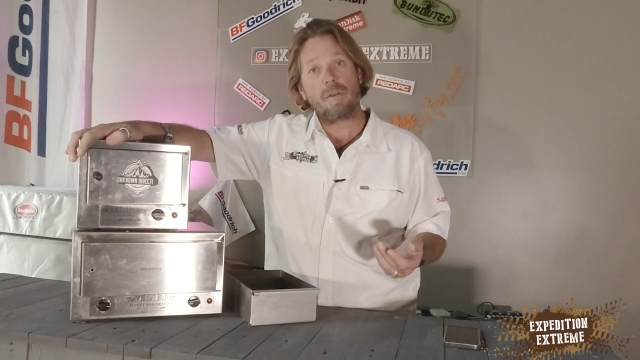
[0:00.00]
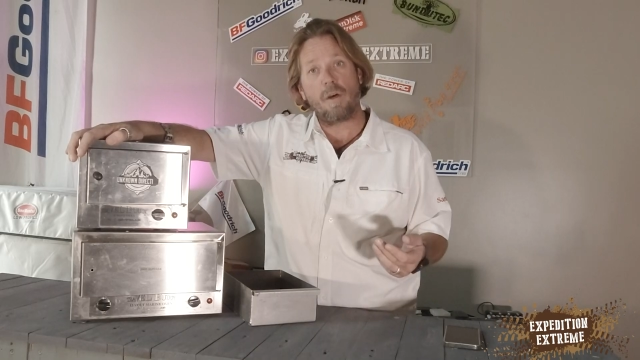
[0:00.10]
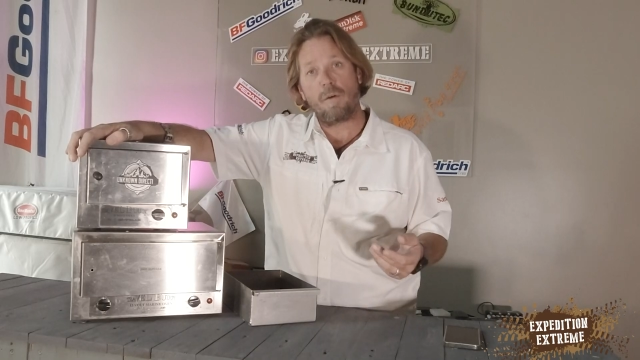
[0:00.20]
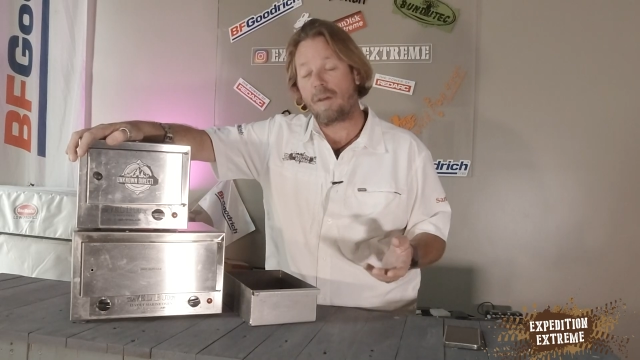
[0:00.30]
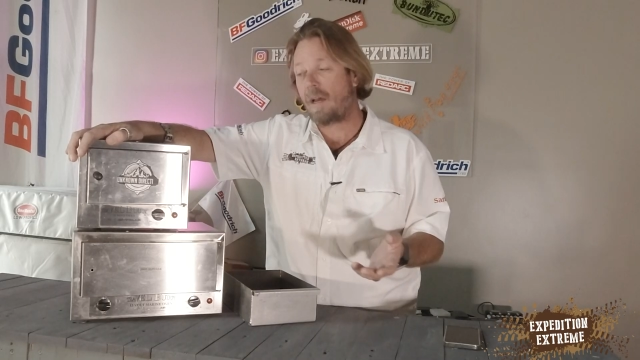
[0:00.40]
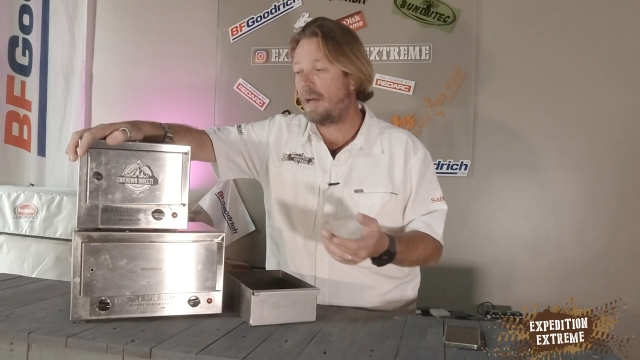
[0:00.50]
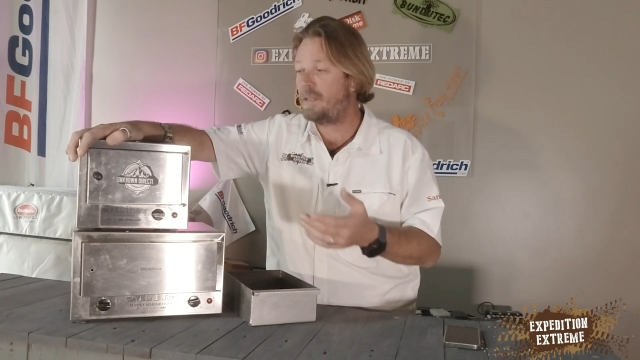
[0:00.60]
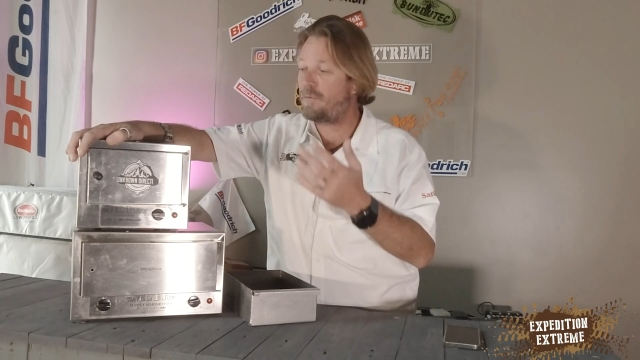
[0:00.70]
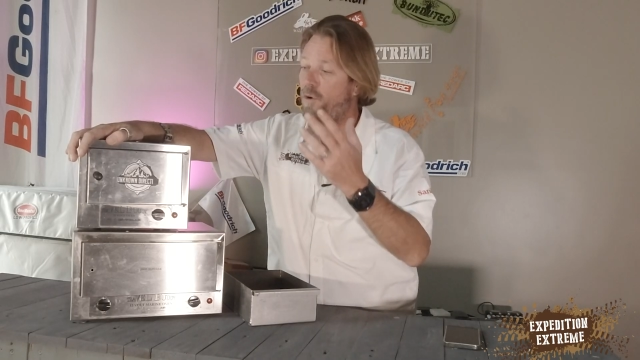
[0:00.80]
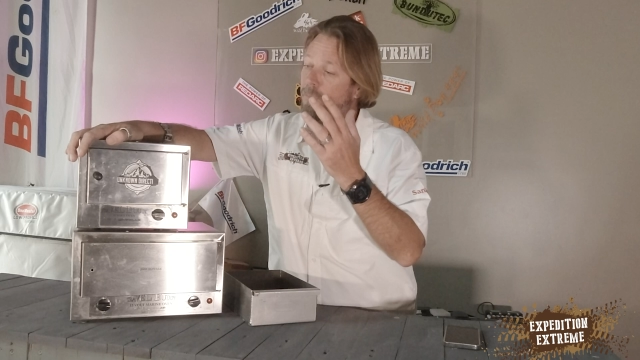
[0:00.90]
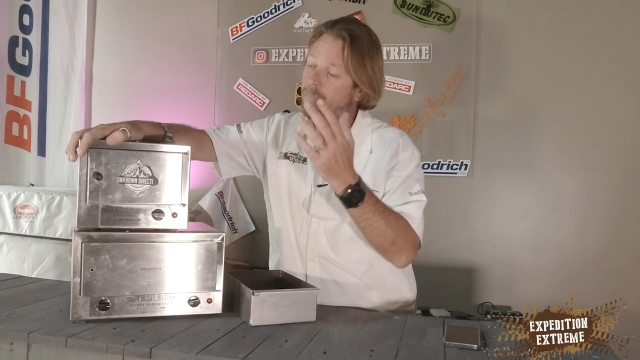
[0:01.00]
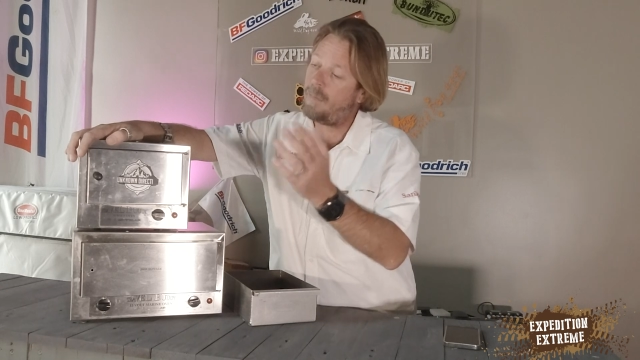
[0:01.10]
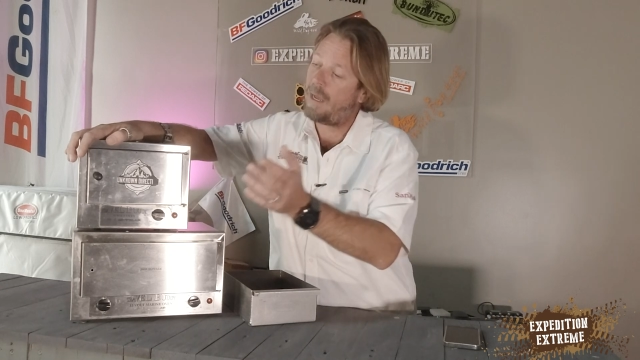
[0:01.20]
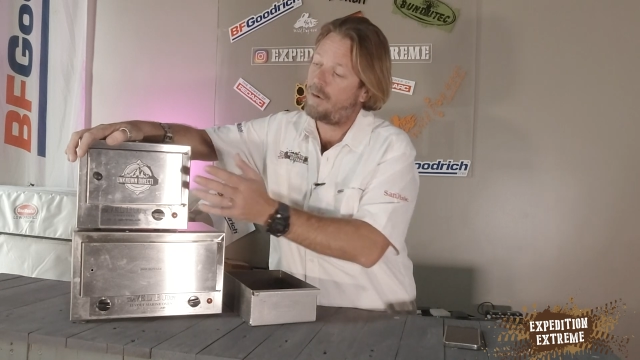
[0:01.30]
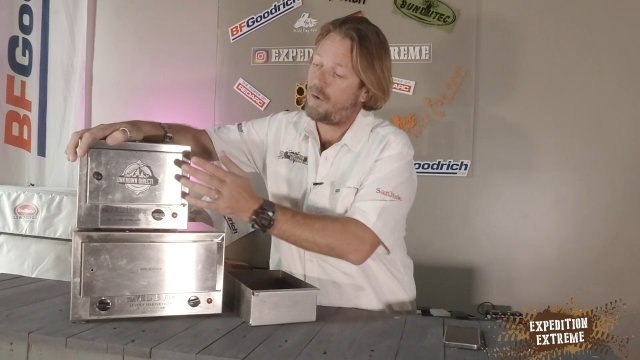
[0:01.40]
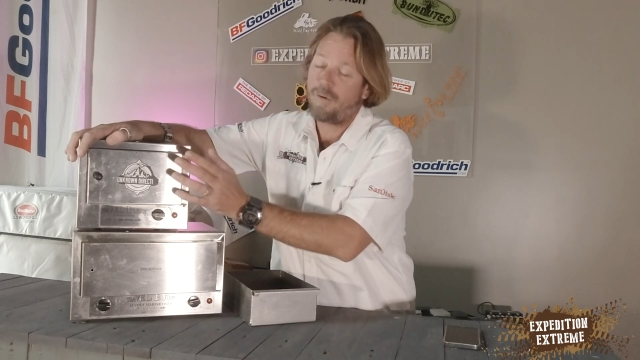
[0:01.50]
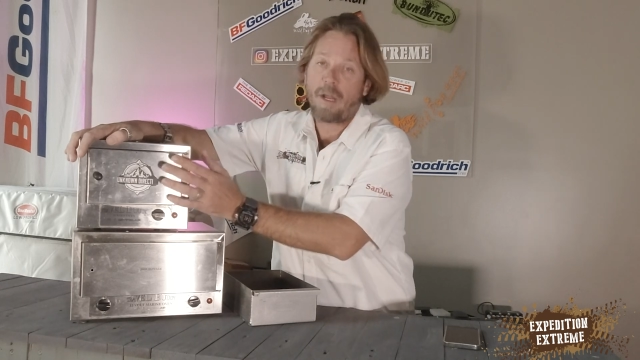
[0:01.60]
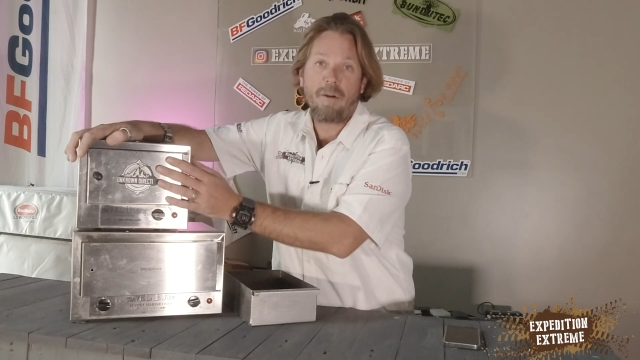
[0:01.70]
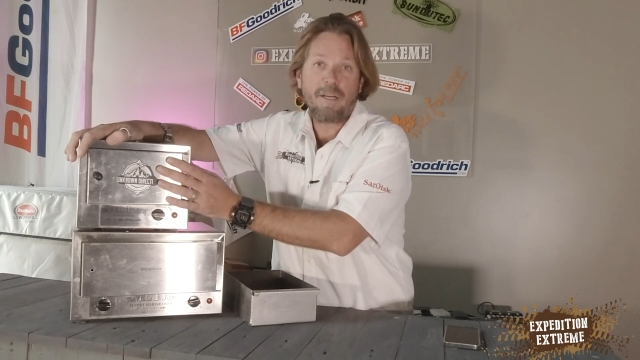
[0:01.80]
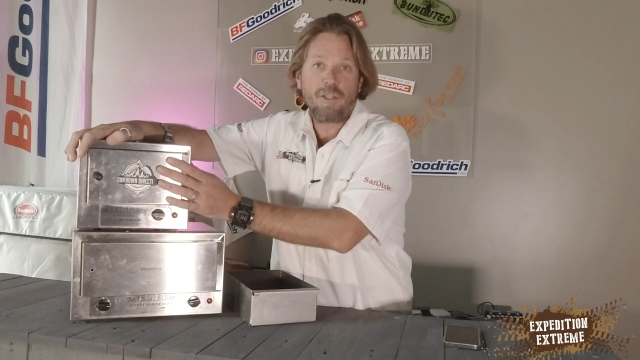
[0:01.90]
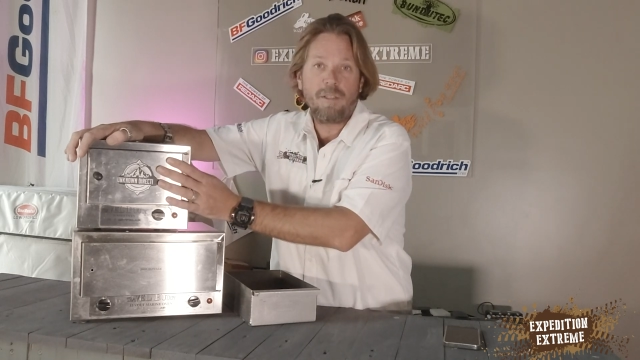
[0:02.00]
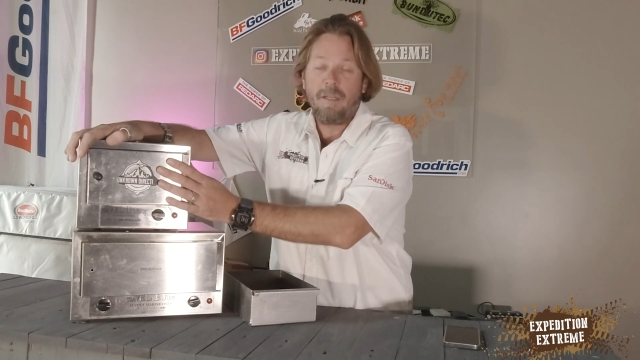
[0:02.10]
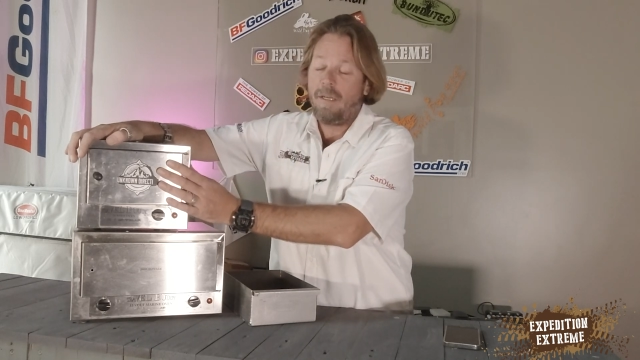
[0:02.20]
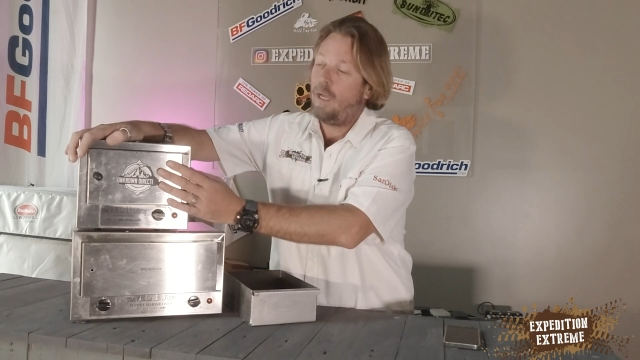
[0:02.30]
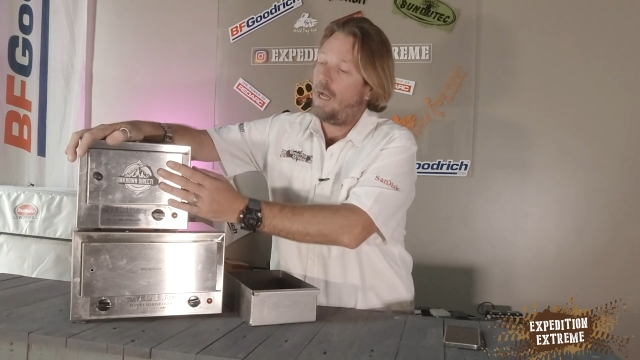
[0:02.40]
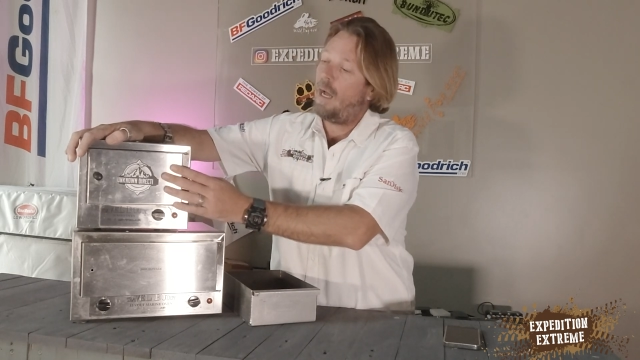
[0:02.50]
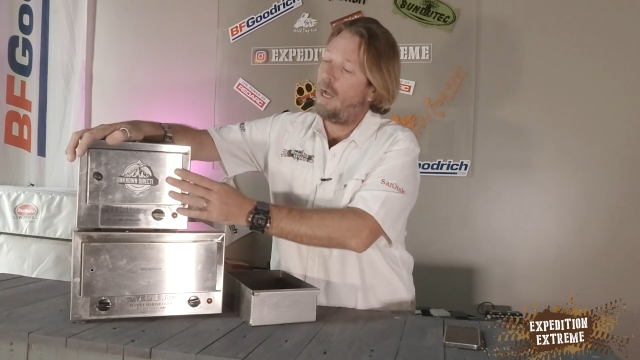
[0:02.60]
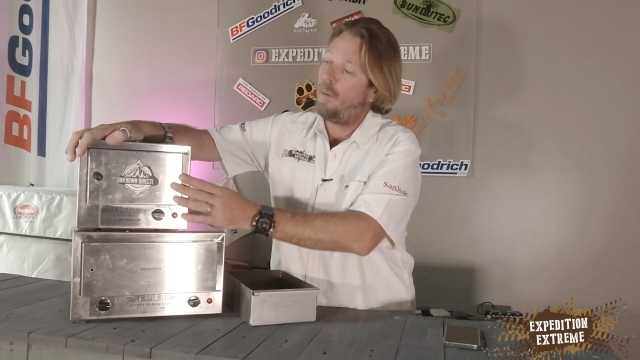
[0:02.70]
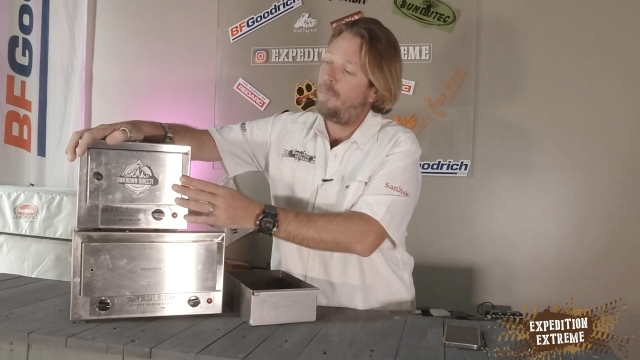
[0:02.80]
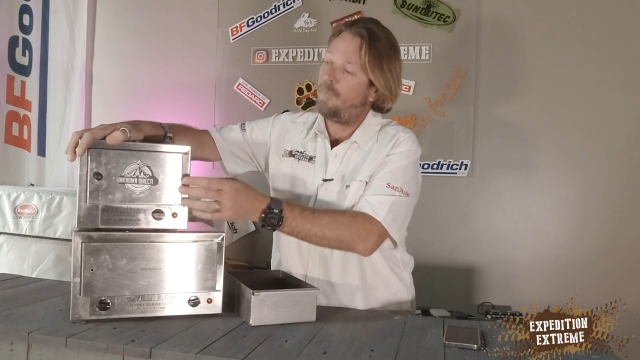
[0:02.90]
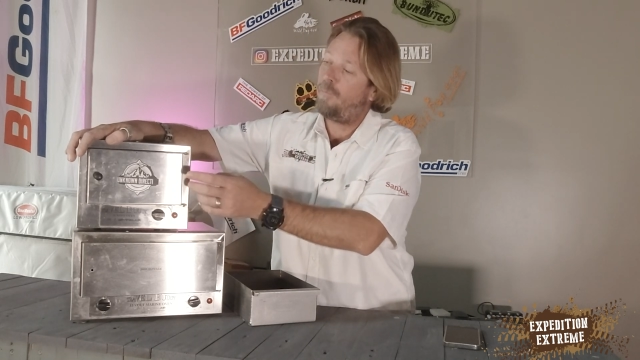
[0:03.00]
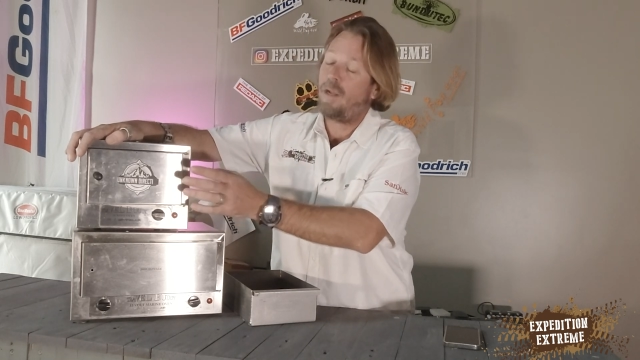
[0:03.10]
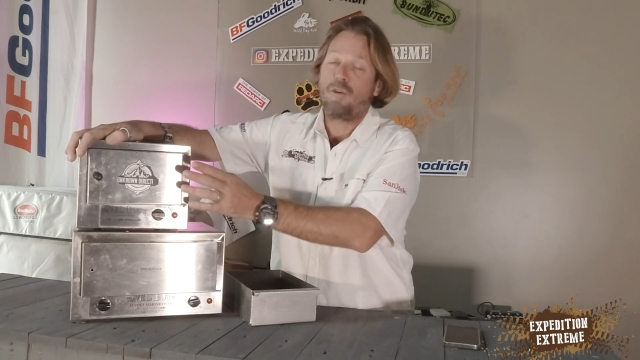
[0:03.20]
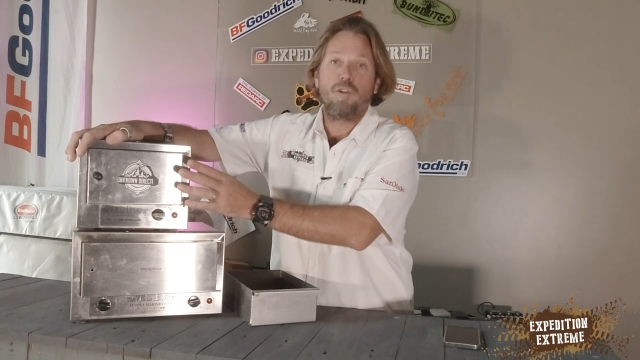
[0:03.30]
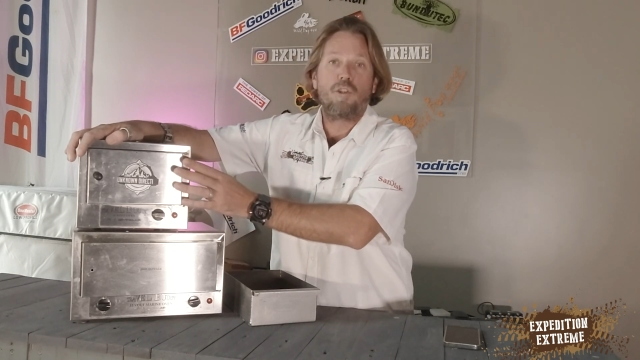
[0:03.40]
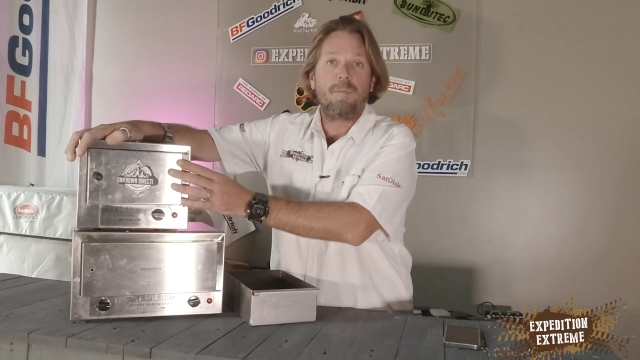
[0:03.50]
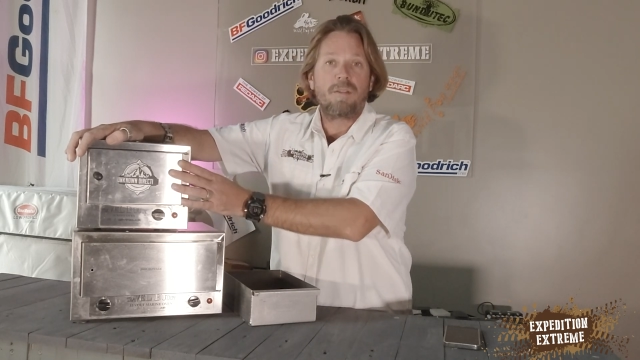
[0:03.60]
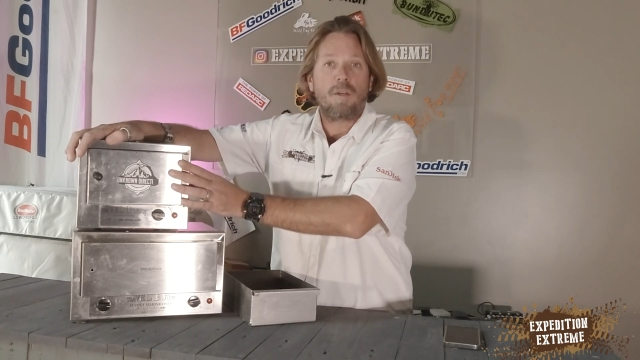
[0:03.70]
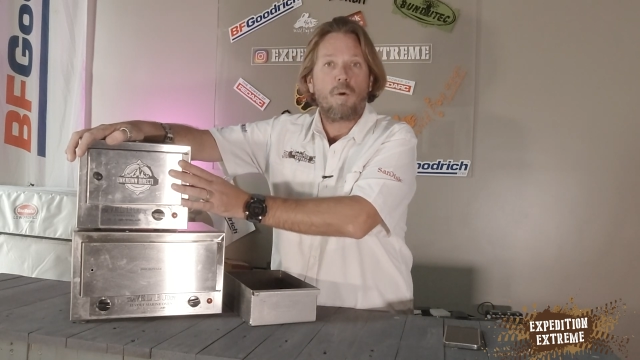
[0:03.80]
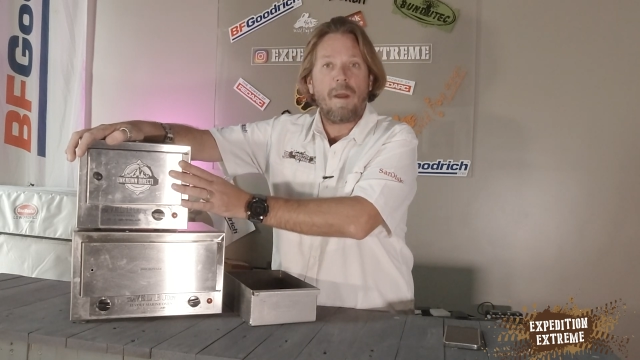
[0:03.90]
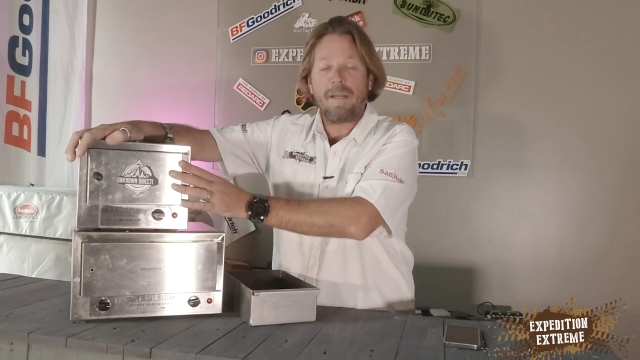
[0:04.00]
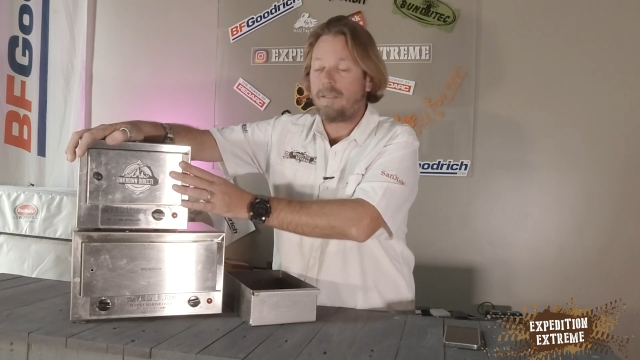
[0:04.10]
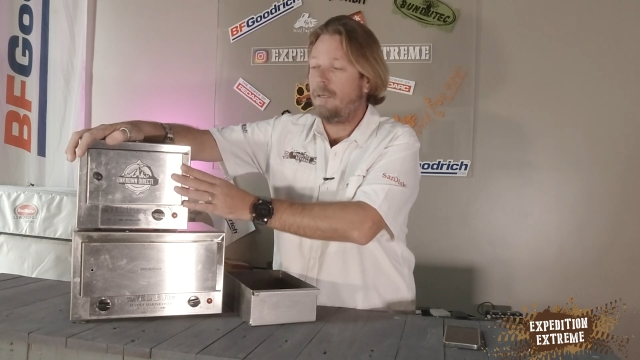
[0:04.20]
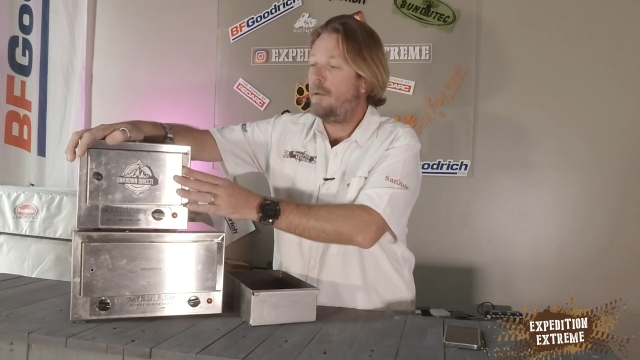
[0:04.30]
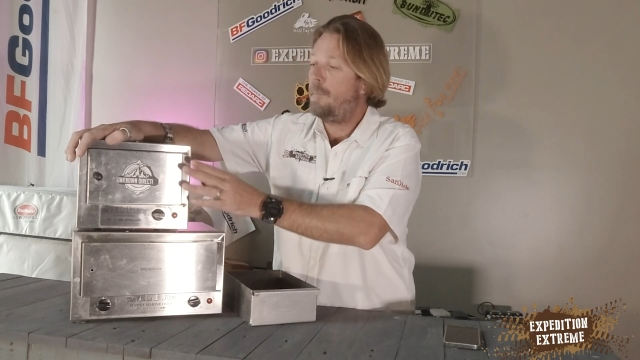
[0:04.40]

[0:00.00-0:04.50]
ago, the guys from Unknown Direction, fellow YouTubers in Kuwait,